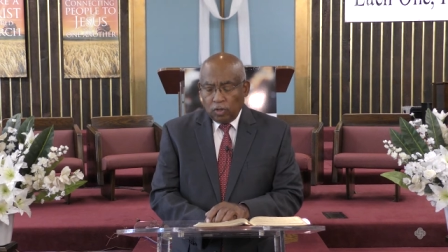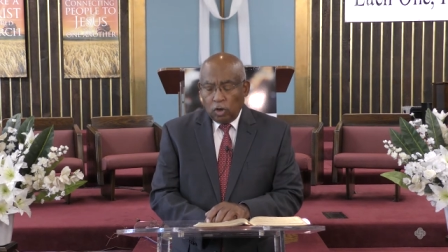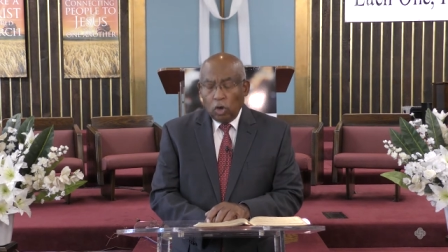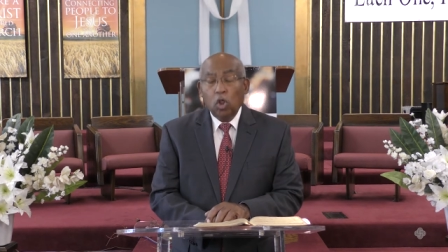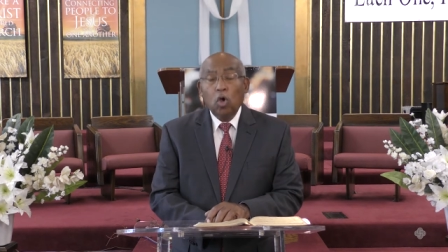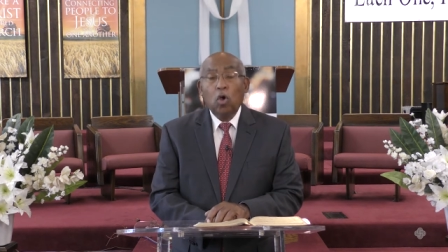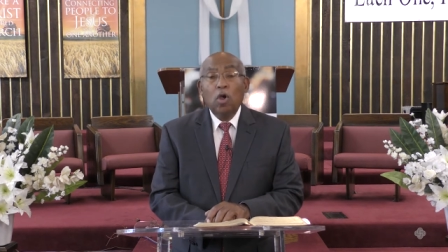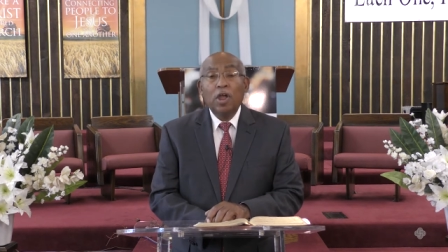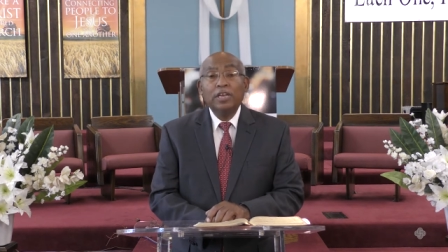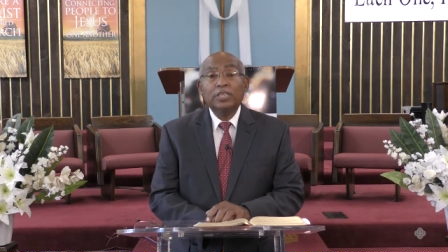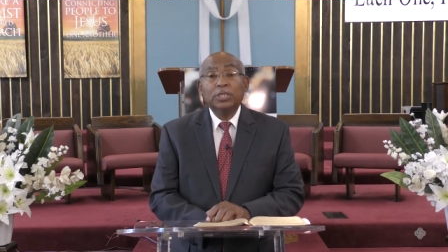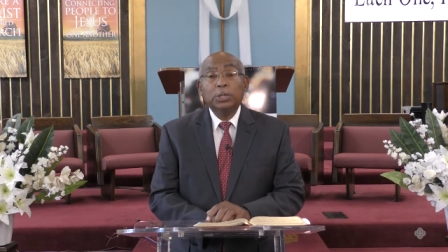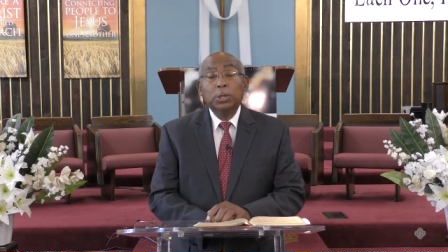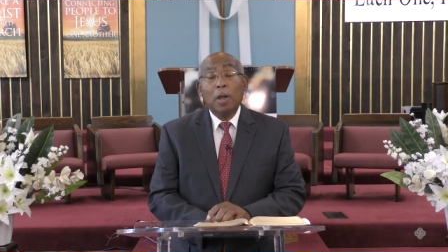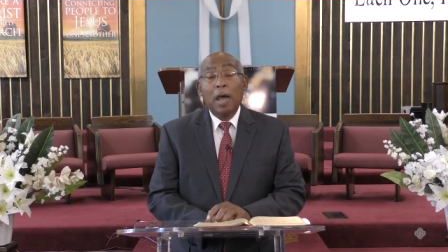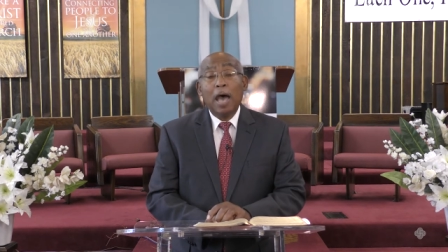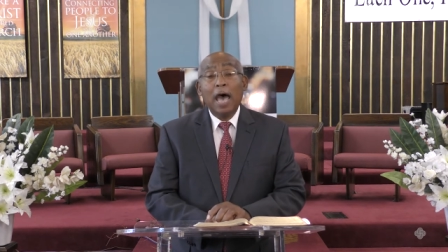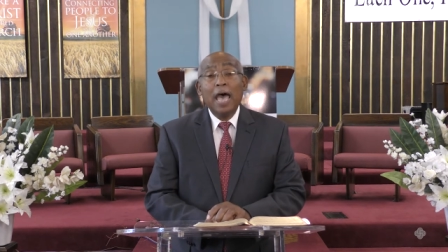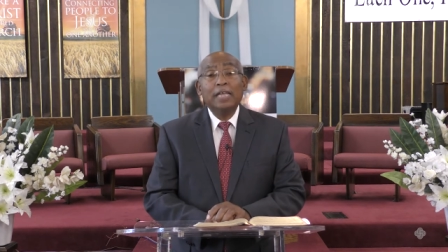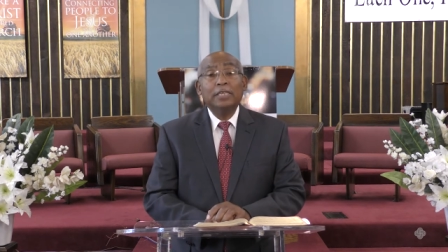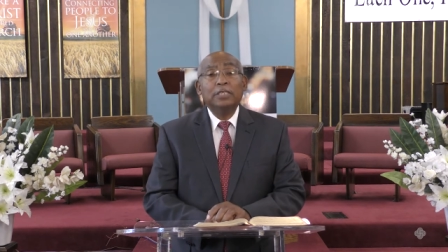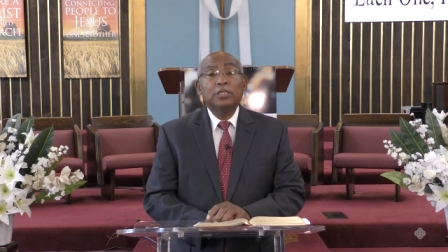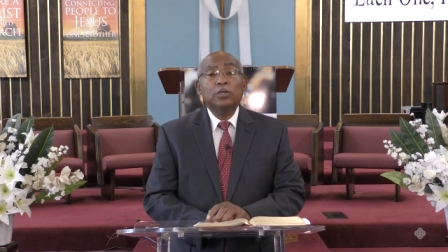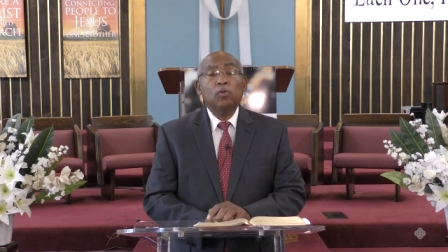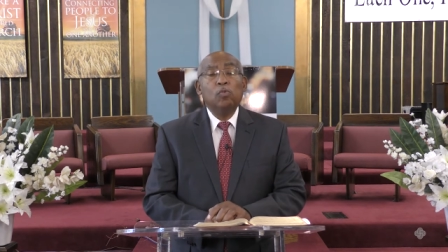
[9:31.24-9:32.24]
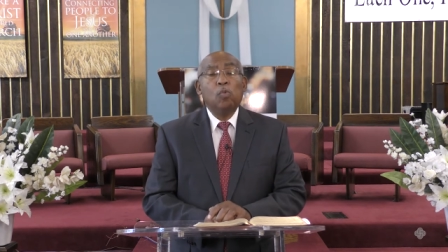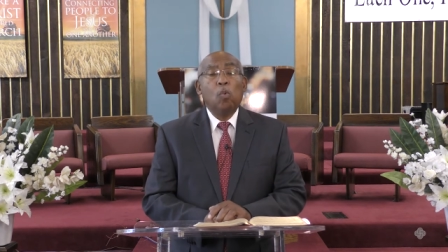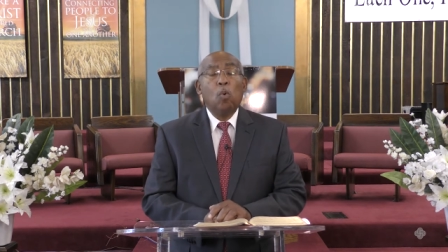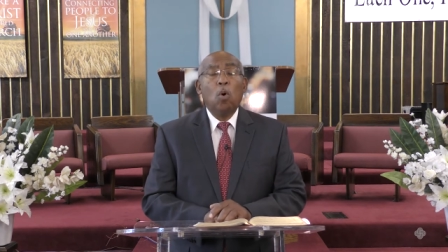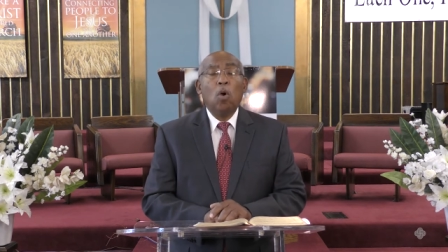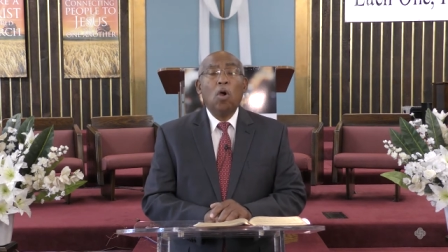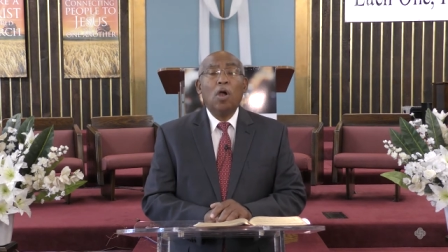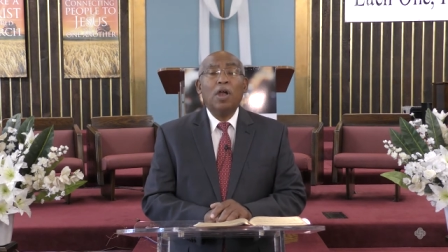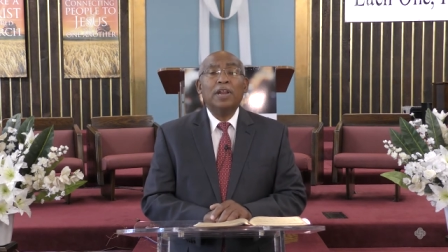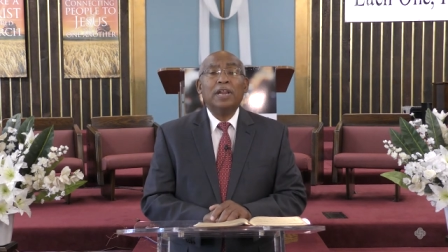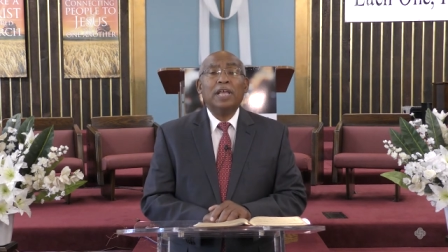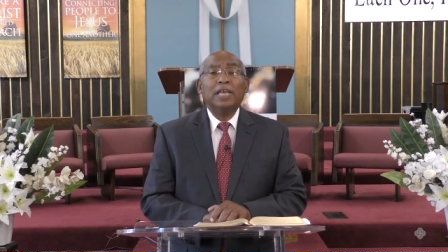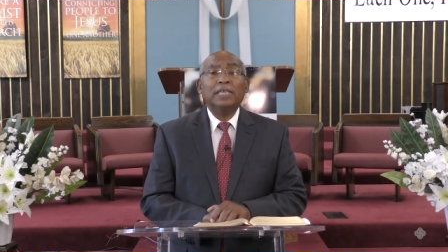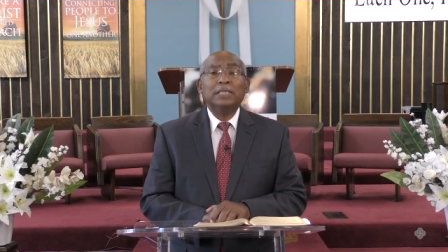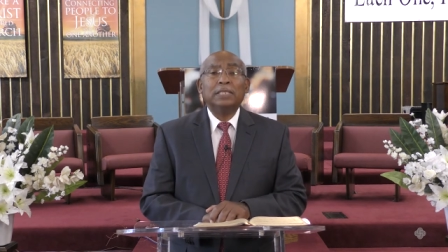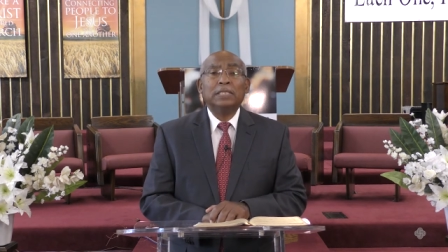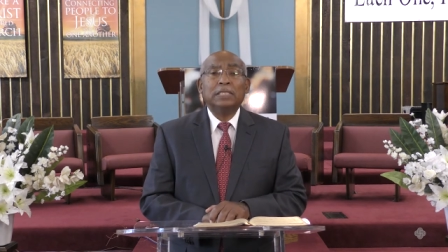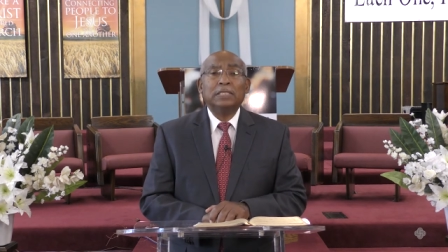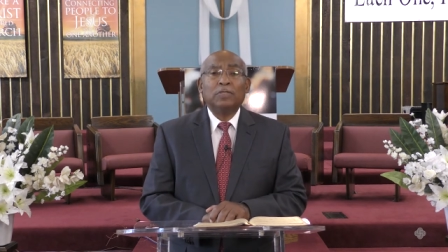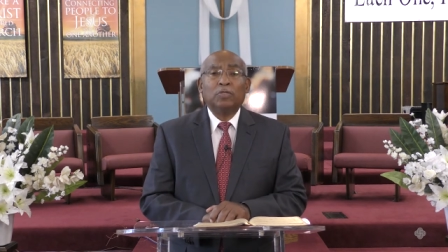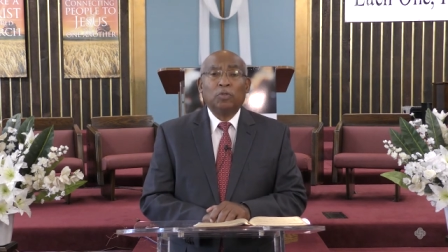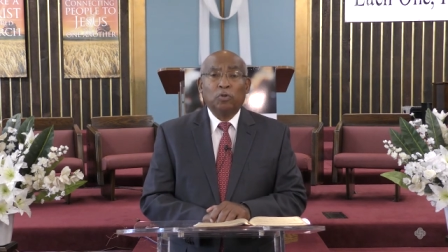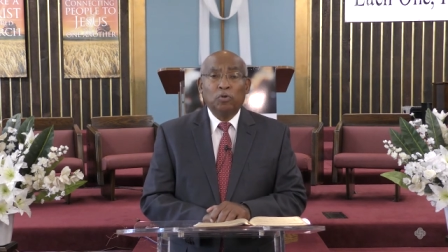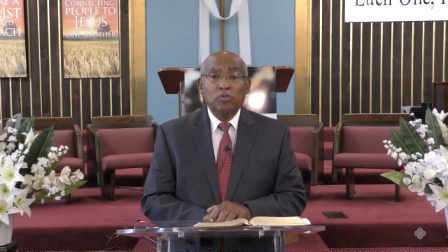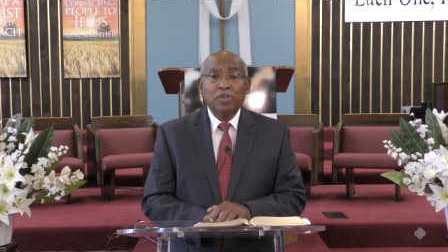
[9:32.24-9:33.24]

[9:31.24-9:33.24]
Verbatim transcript: The Lord tried to warn us